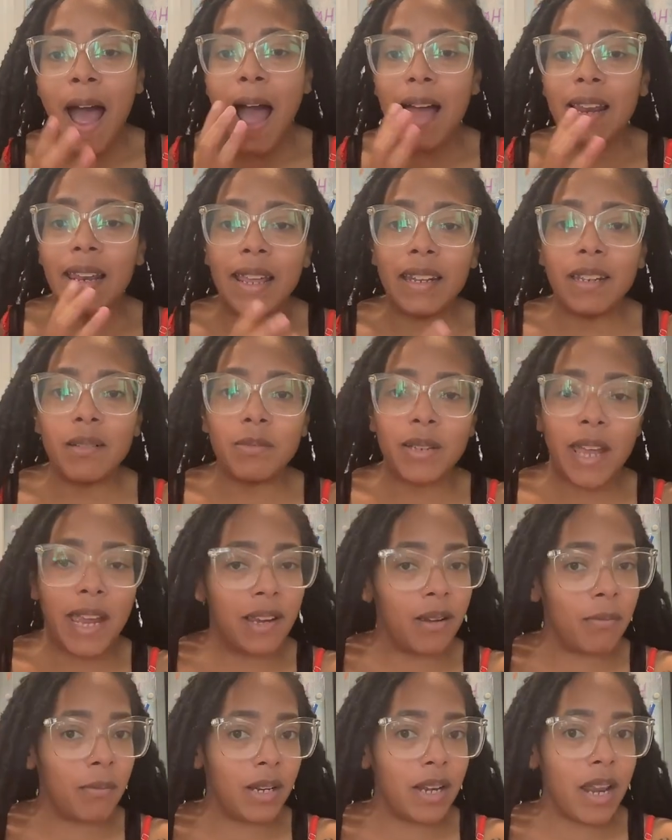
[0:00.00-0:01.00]
I let them
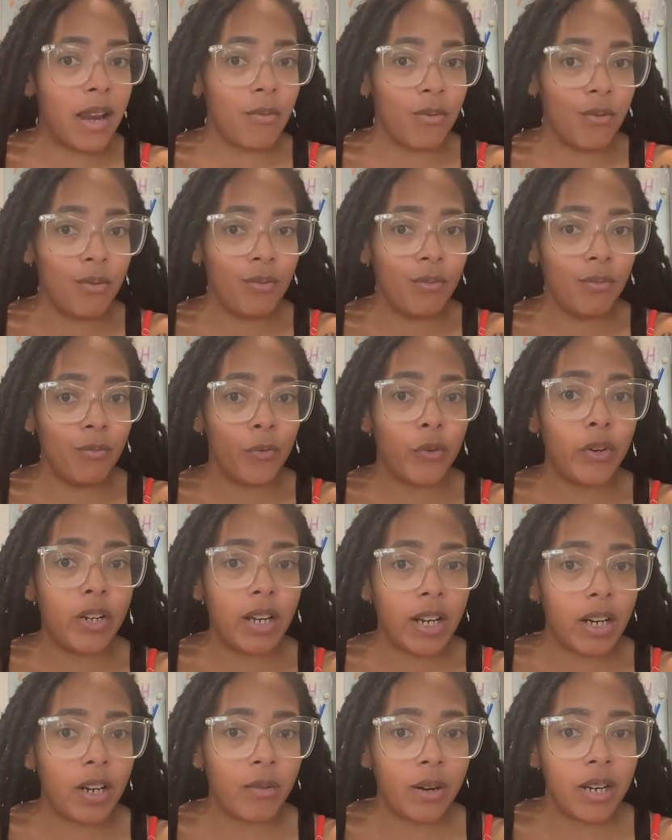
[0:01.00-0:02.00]
take them in their room
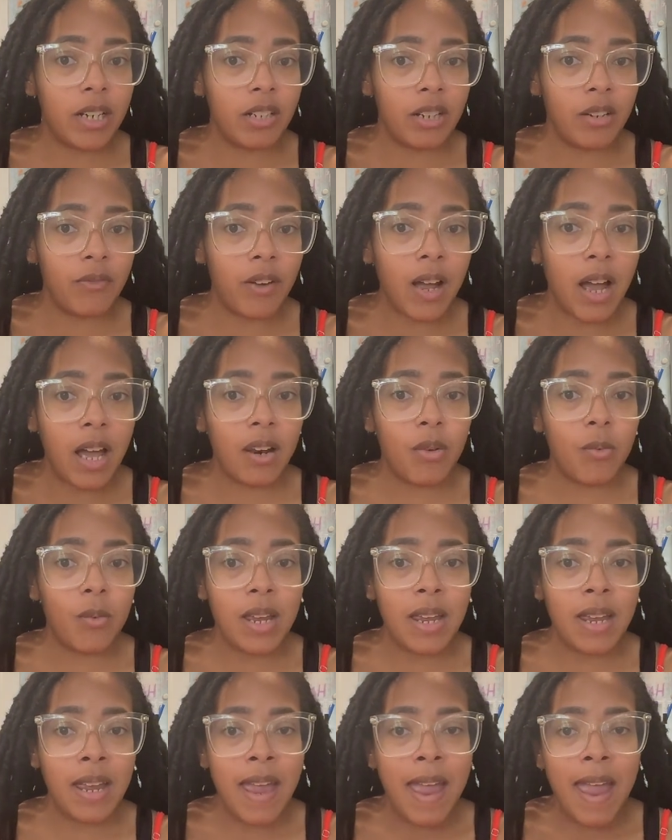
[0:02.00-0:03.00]
for decoration for
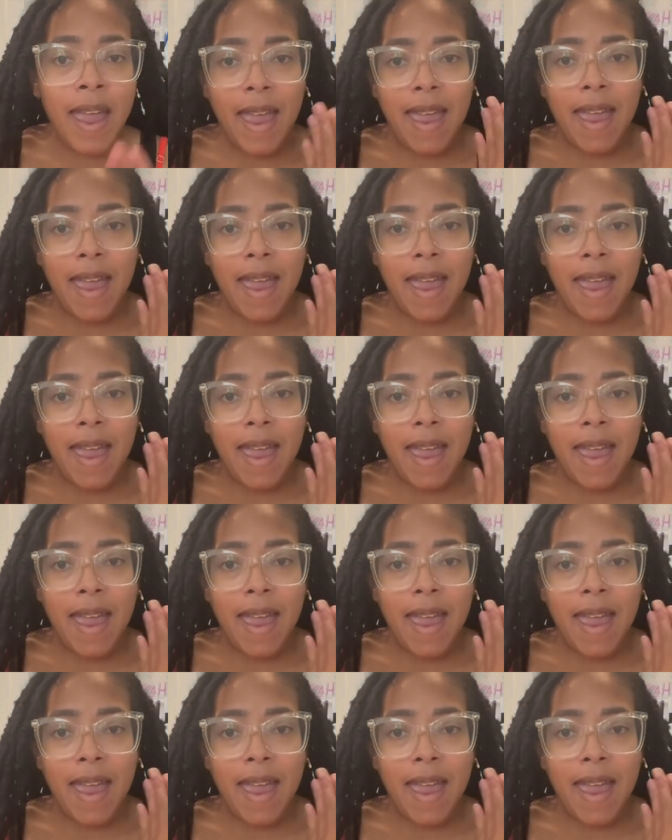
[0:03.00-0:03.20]
Halloween.